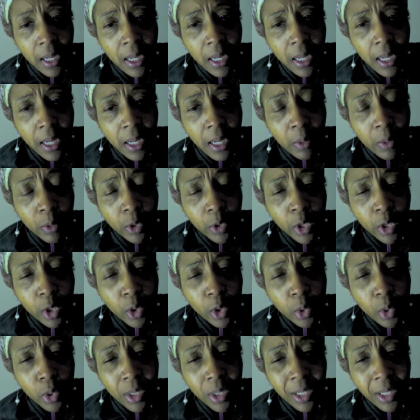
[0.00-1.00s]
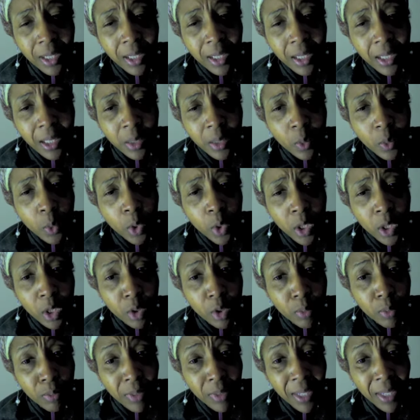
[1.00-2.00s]
I would just use a little water to
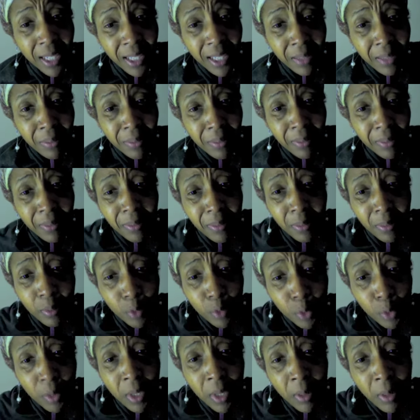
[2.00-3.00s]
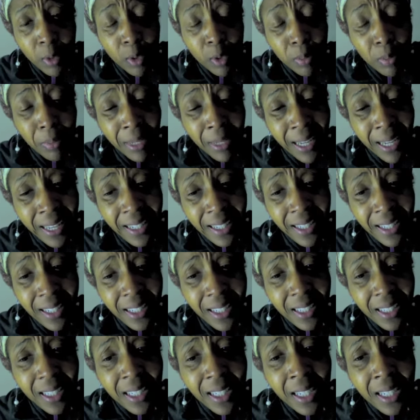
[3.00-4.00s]
get it to be able to blend
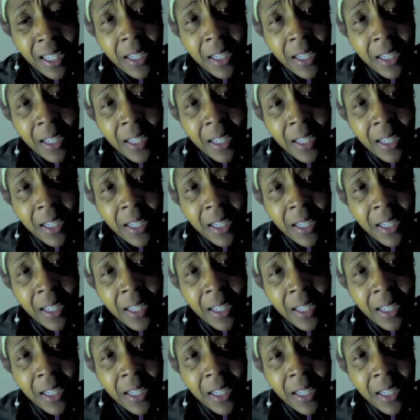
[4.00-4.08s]
it,